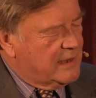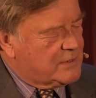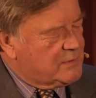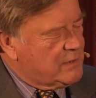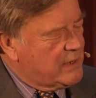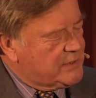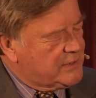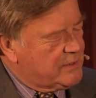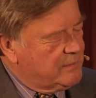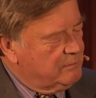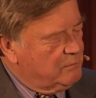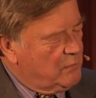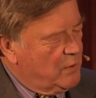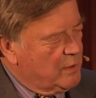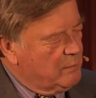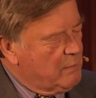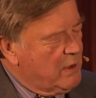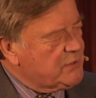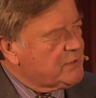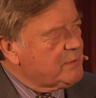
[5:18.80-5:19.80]
Yes, that's
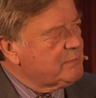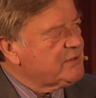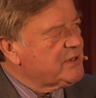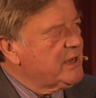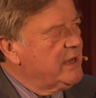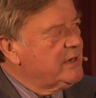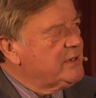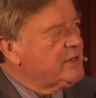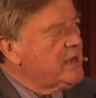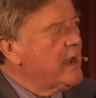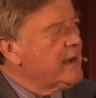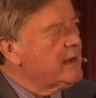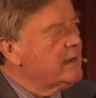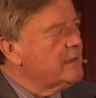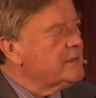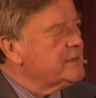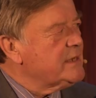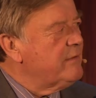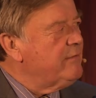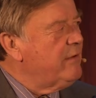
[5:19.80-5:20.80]
one of the most absurd
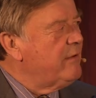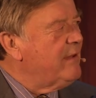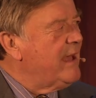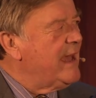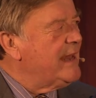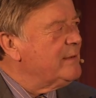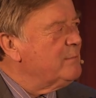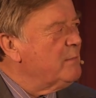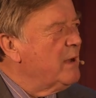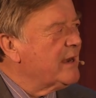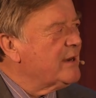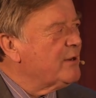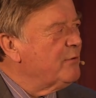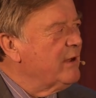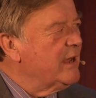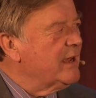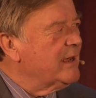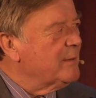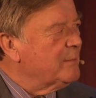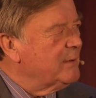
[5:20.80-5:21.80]
titles I've ever had in my
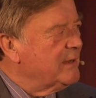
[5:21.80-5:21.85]
career.